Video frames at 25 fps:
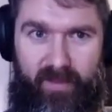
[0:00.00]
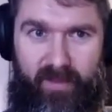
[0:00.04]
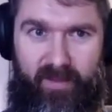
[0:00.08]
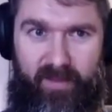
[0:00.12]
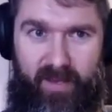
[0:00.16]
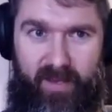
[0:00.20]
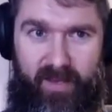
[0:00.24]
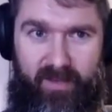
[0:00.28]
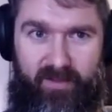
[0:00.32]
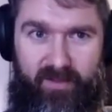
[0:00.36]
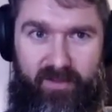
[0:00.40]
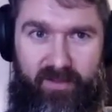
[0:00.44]

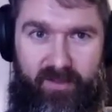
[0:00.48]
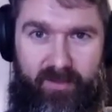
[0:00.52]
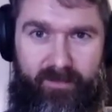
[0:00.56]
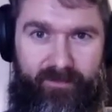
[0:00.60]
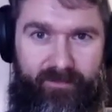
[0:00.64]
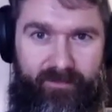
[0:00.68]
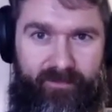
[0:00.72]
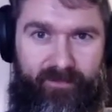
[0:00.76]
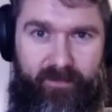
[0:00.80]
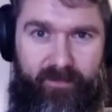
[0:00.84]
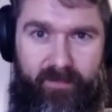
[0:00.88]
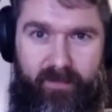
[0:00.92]
Yes.
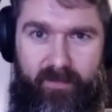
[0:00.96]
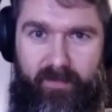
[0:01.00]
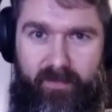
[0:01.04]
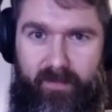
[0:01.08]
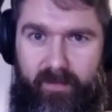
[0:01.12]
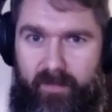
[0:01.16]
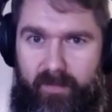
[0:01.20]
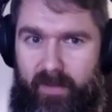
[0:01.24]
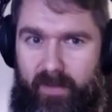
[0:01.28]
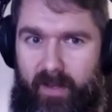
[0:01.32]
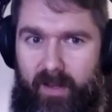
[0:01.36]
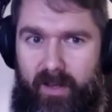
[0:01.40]

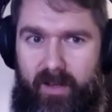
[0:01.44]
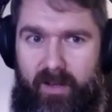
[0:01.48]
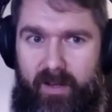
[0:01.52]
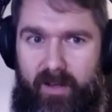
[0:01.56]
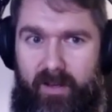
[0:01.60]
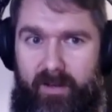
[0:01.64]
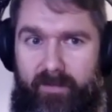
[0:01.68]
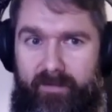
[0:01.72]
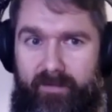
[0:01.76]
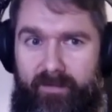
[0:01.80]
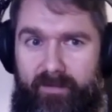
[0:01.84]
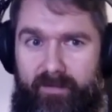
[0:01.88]

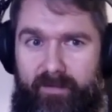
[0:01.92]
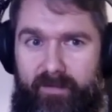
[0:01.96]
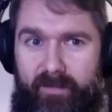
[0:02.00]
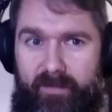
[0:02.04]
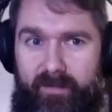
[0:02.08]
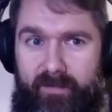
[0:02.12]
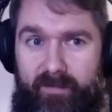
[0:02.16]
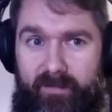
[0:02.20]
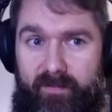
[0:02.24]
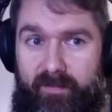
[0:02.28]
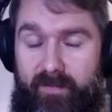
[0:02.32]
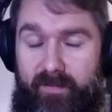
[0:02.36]

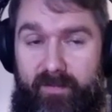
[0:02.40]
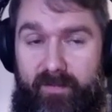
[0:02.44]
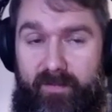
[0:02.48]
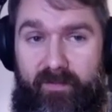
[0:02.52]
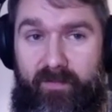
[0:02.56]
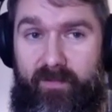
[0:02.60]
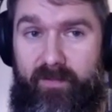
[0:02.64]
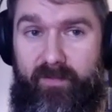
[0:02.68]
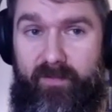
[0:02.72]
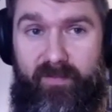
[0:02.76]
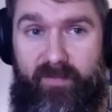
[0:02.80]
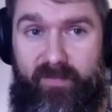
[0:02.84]

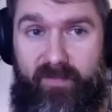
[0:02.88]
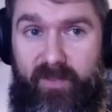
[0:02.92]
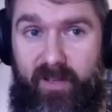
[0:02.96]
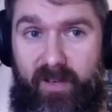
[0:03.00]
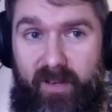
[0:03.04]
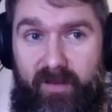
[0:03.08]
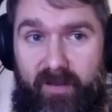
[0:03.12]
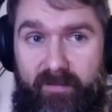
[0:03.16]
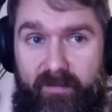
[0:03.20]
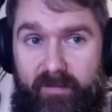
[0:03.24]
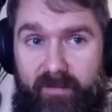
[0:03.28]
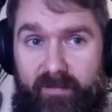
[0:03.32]

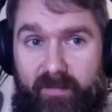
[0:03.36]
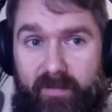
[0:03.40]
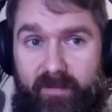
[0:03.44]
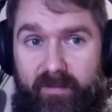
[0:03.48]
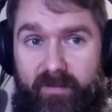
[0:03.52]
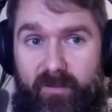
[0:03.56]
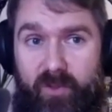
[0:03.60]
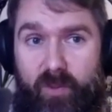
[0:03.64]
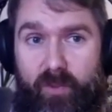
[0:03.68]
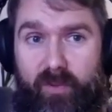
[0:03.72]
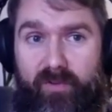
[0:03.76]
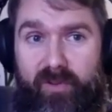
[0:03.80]
The
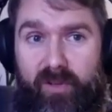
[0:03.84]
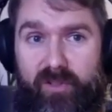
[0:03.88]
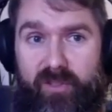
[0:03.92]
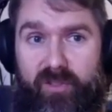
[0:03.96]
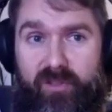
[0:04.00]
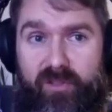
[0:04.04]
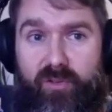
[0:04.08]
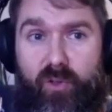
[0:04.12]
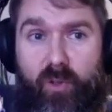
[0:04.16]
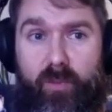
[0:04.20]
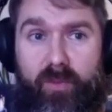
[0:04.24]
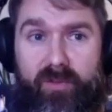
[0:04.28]
Durable
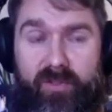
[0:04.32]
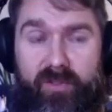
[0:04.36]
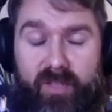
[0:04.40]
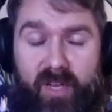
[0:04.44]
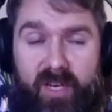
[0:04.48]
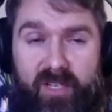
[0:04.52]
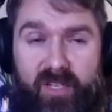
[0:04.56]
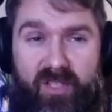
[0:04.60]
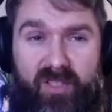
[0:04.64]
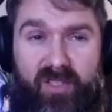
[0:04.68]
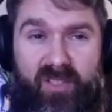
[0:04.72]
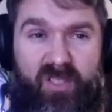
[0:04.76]
Functions
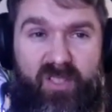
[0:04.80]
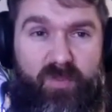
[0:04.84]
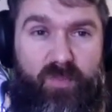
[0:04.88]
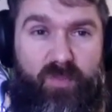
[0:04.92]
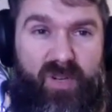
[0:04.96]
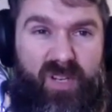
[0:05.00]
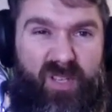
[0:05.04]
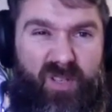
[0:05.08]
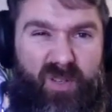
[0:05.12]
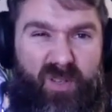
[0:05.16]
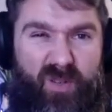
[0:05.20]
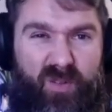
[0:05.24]
documentation is
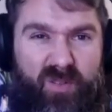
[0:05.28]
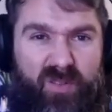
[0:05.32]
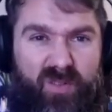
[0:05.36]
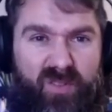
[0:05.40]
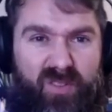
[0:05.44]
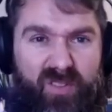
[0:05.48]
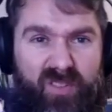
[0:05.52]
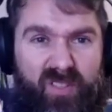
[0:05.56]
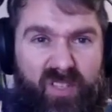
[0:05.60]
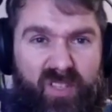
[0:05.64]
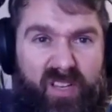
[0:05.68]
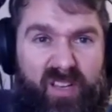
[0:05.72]
pretty good.
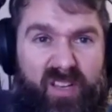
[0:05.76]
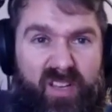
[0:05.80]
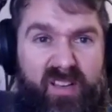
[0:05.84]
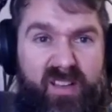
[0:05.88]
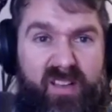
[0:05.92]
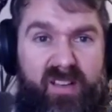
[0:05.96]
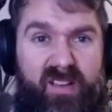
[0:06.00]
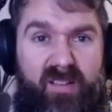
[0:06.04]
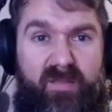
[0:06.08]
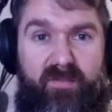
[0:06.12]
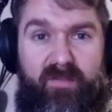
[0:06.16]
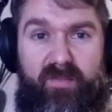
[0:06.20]

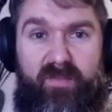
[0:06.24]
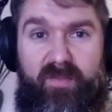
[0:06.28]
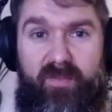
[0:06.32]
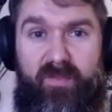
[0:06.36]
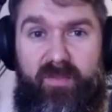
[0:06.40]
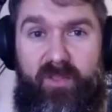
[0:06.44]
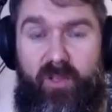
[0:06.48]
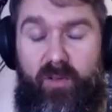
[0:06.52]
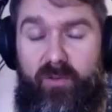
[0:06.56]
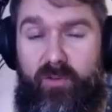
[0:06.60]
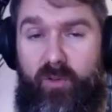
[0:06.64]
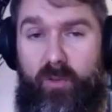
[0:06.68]

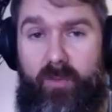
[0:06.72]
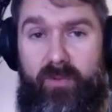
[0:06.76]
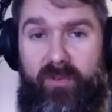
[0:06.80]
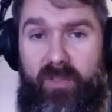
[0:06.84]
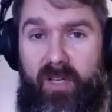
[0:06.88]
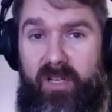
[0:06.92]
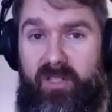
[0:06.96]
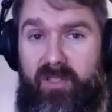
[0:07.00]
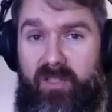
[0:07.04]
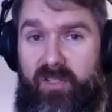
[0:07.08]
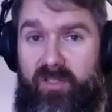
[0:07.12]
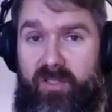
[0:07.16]
So
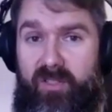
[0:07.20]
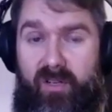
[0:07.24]
documentation is